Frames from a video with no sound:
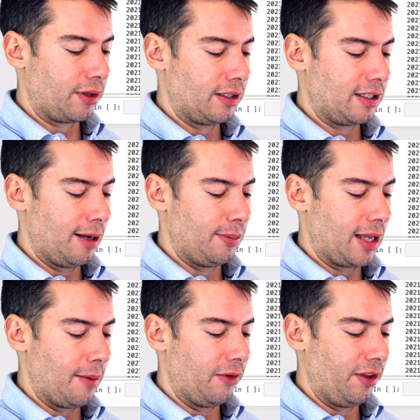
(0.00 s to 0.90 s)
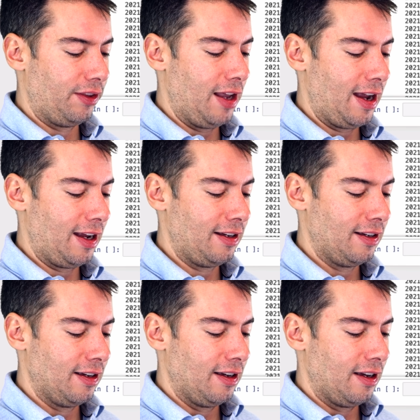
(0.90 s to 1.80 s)
the same time of the day,
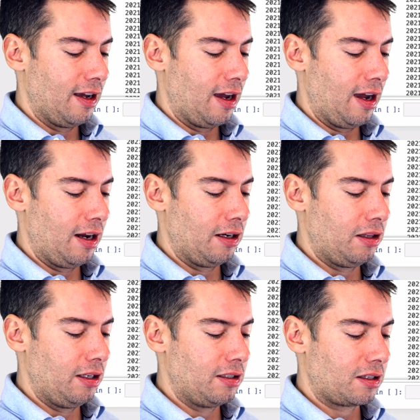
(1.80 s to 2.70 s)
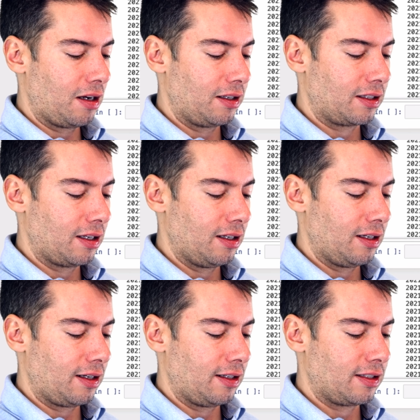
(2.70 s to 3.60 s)
and this
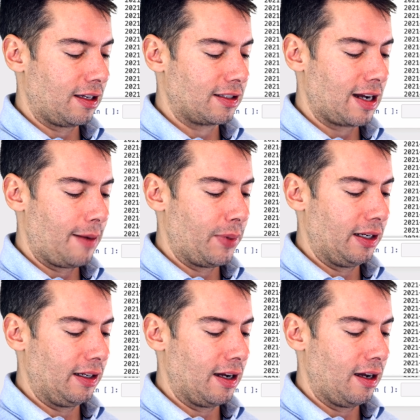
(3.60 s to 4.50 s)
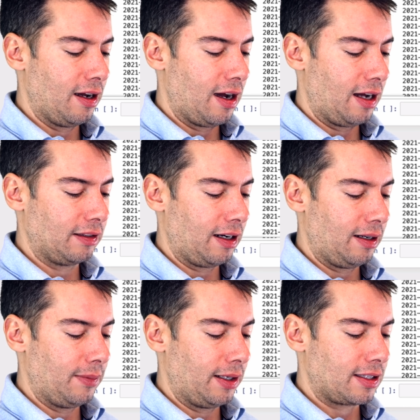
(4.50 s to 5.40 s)
starts happening
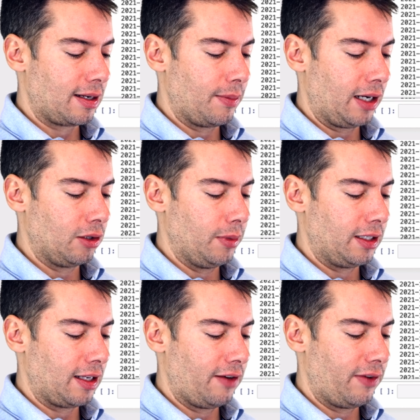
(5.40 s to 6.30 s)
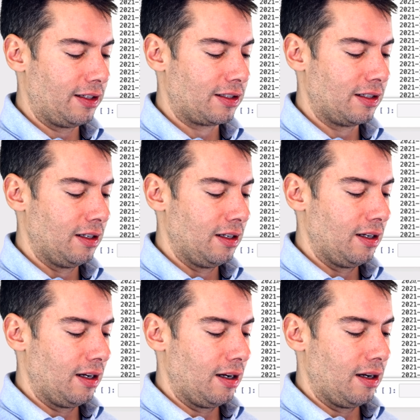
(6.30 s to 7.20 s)
at some random intervals
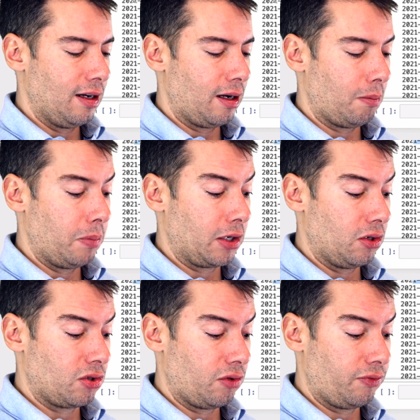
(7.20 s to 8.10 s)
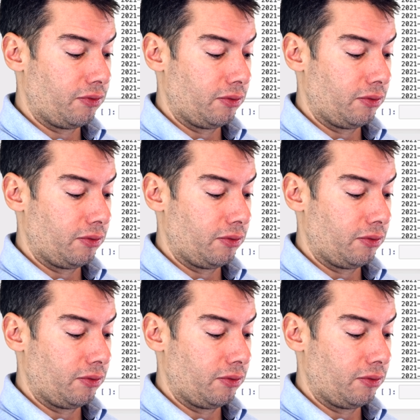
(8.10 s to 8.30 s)
because of